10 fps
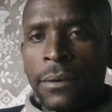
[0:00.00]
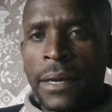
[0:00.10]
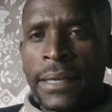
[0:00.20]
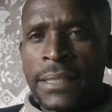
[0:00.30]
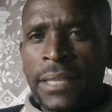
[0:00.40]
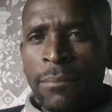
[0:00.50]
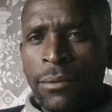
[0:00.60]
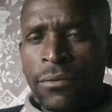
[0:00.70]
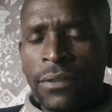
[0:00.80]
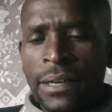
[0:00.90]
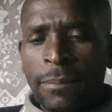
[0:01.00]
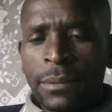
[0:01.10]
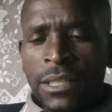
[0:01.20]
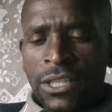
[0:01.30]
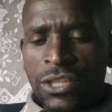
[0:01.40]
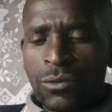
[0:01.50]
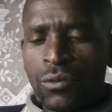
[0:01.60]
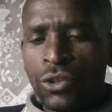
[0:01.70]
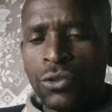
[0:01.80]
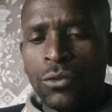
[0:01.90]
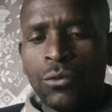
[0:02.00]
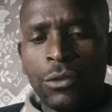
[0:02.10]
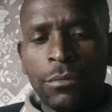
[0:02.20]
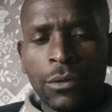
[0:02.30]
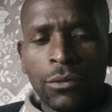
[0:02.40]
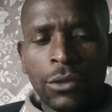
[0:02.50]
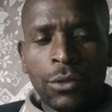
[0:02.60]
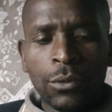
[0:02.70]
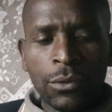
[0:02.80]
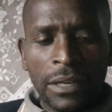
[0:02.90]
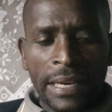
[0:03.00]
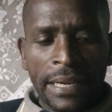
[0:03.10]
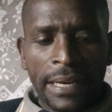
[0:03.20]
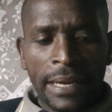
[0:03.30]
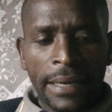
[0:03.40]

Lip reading: an example of an application question could look like